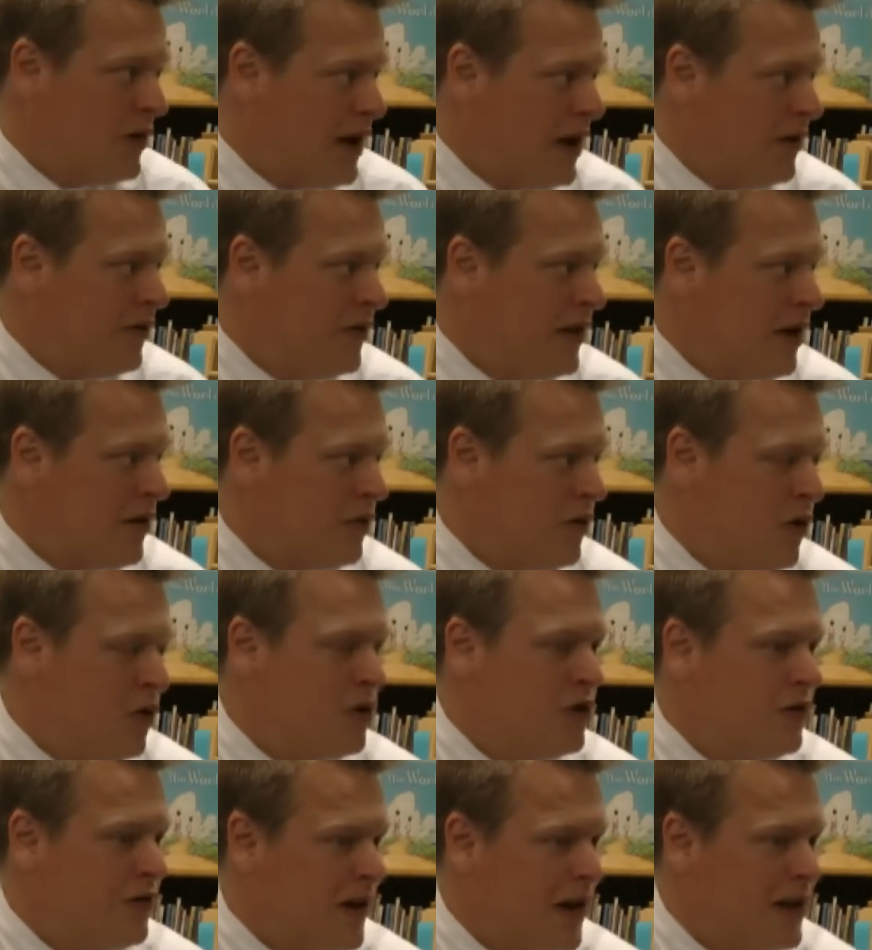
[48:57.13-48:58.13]
down that road,
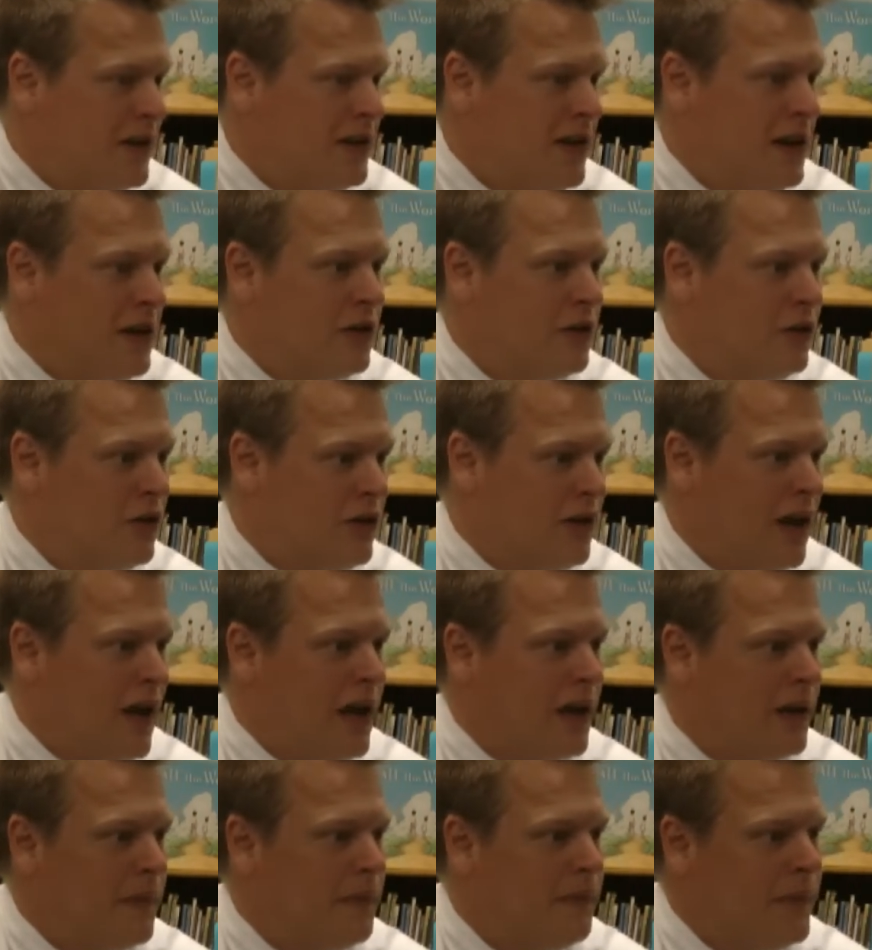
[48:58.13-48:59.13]
and you've got to take a look
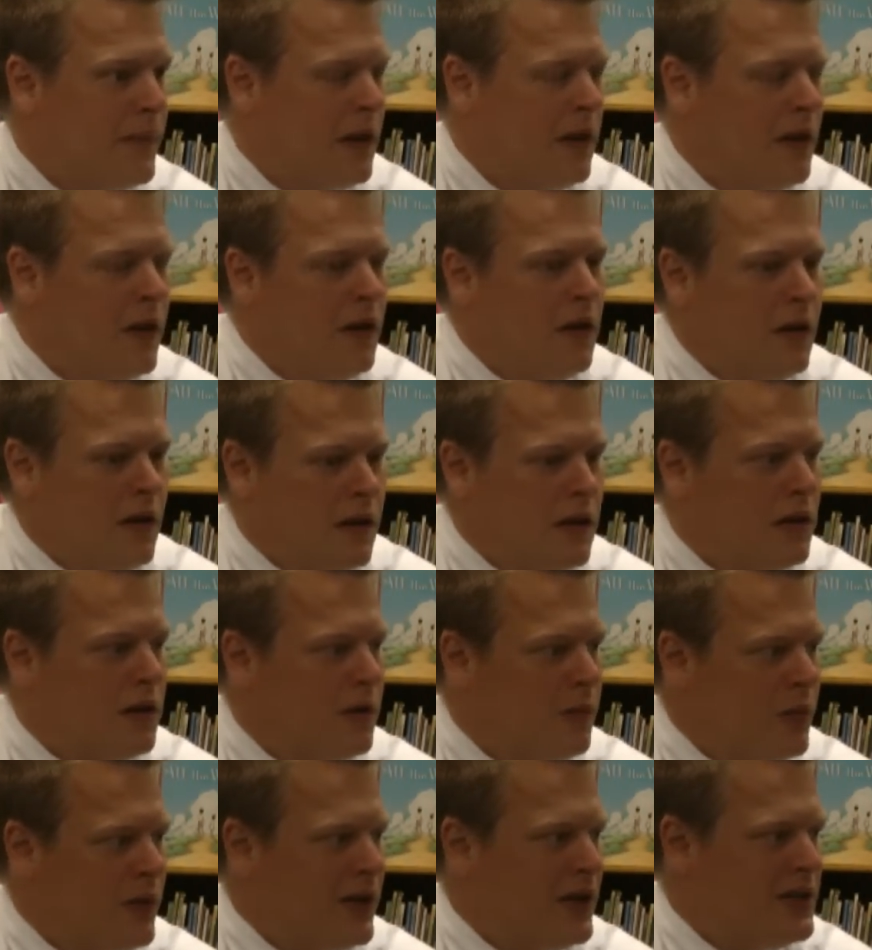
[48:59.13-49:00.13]
at it.
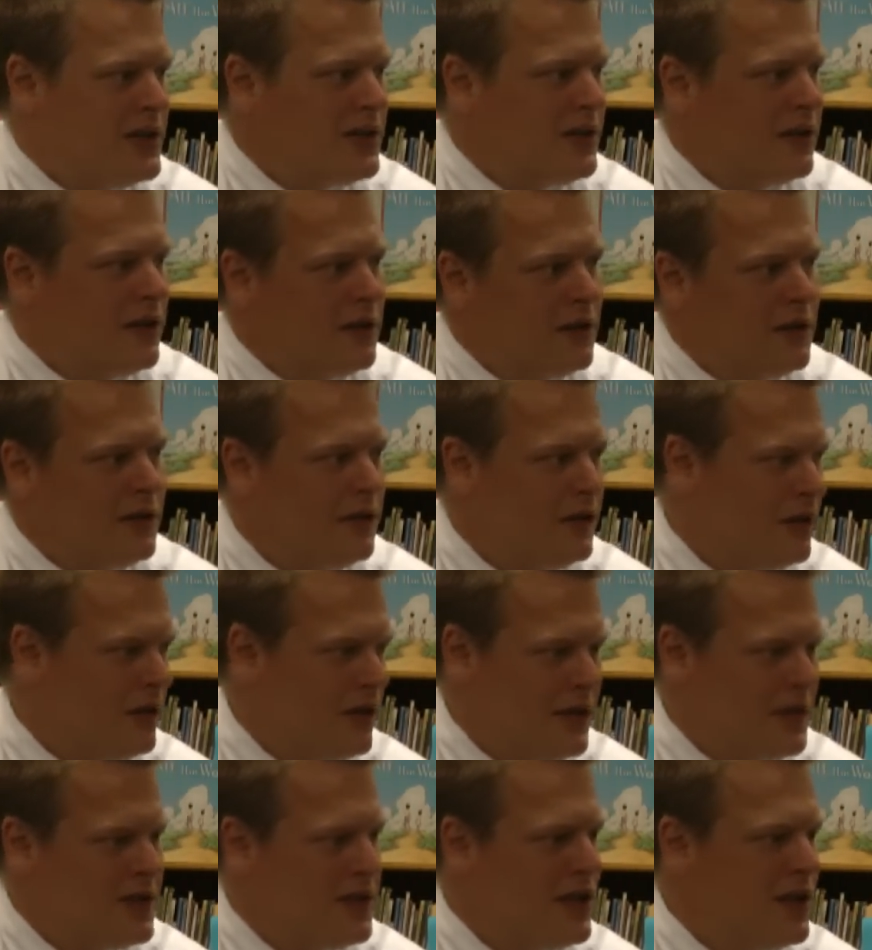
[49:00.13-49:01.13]
But it's an
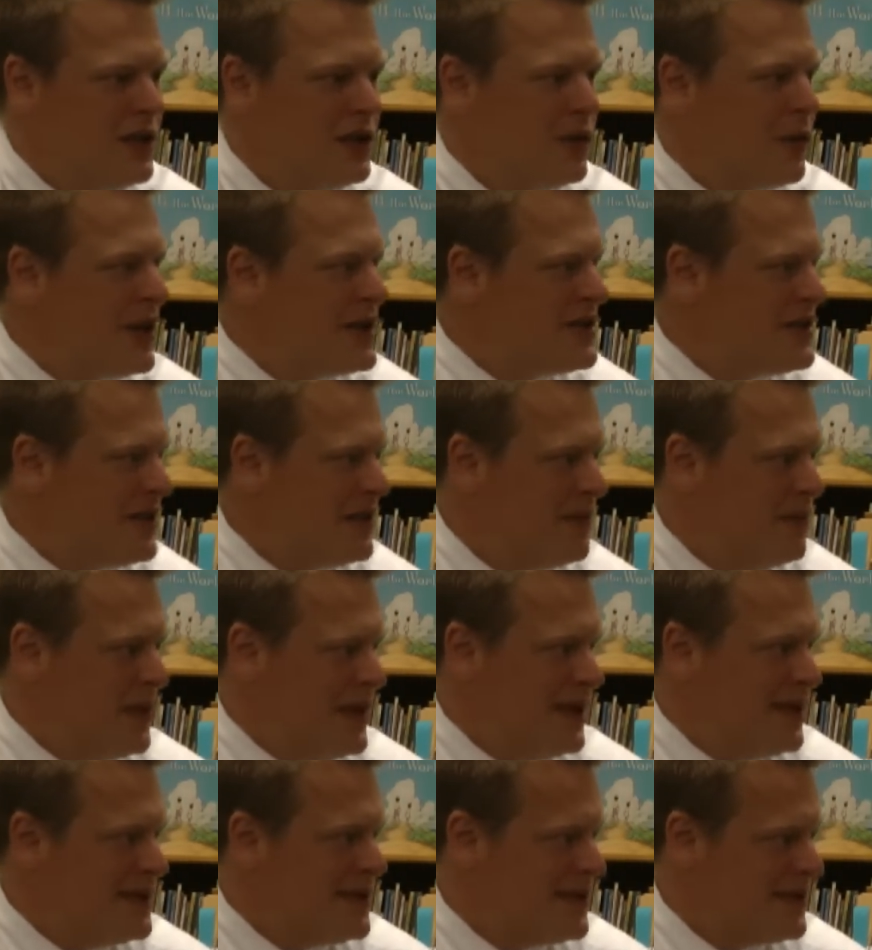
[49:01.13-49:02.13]
interesting
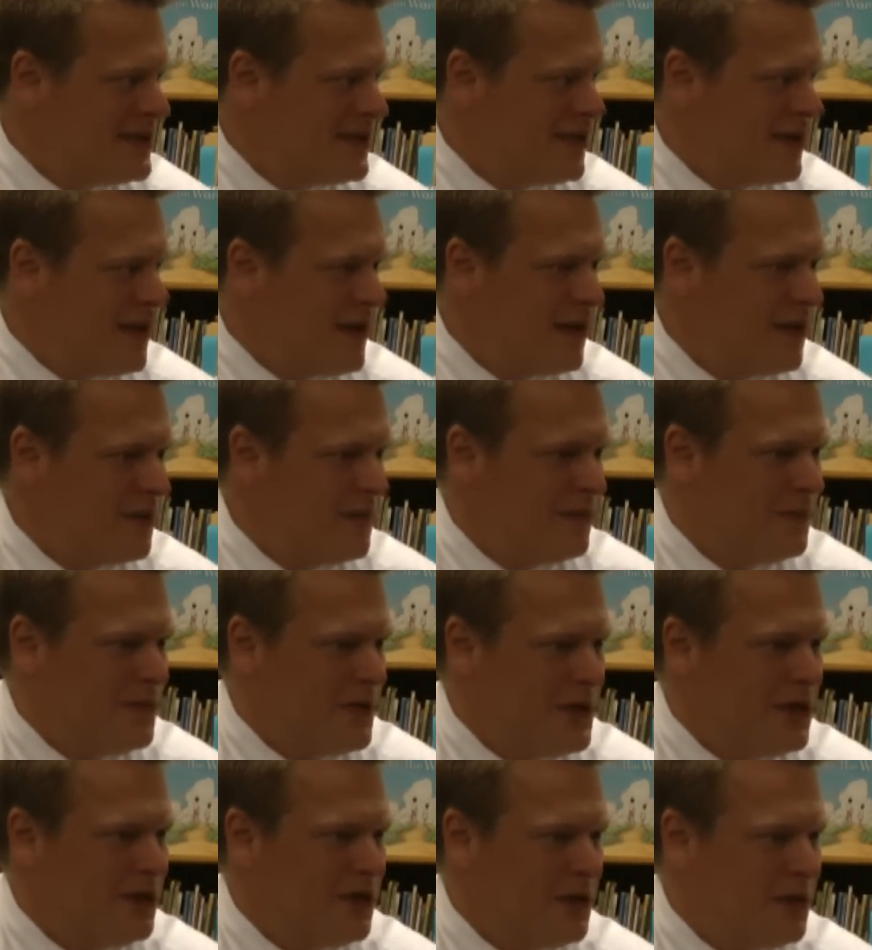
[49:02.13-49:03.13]
beast
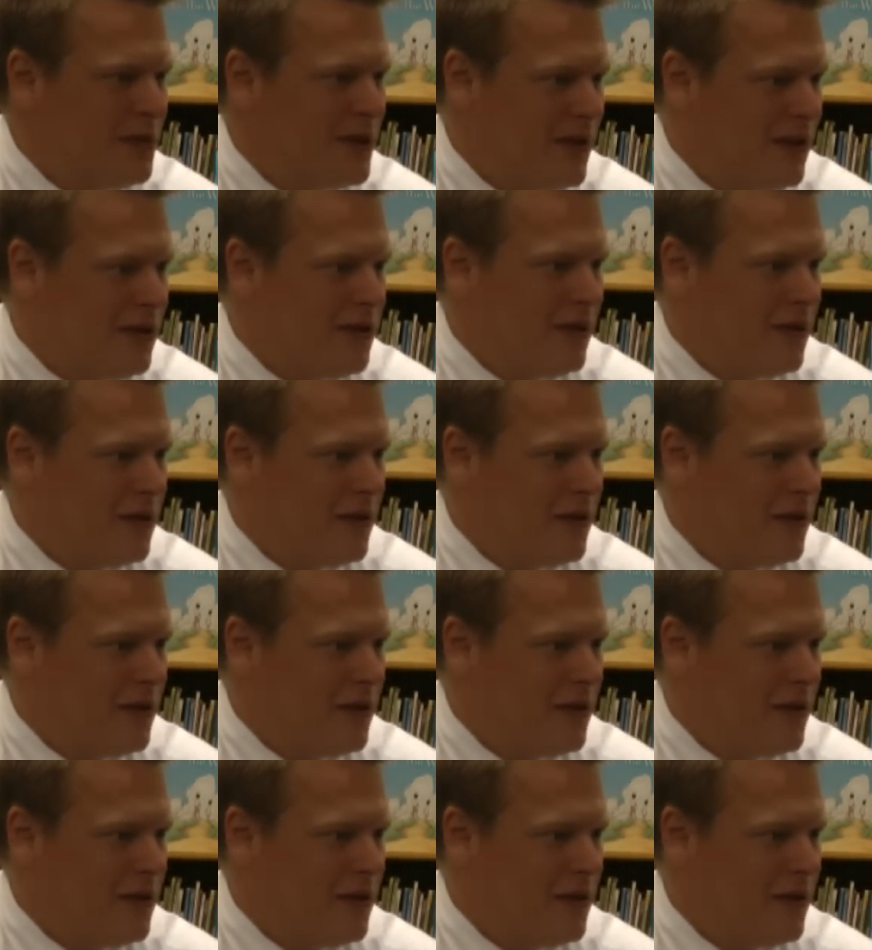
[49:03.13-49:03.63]
dealing with